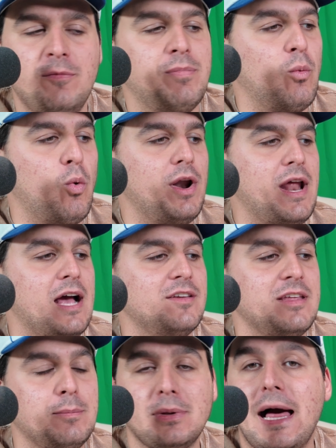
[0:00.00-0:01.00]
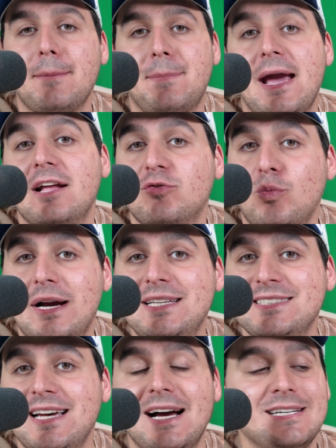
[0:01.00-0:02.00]
but one has the black pants, white
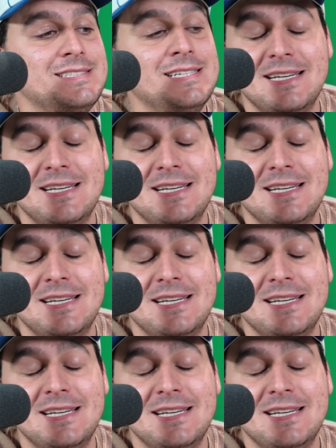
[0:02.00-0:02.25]
socks,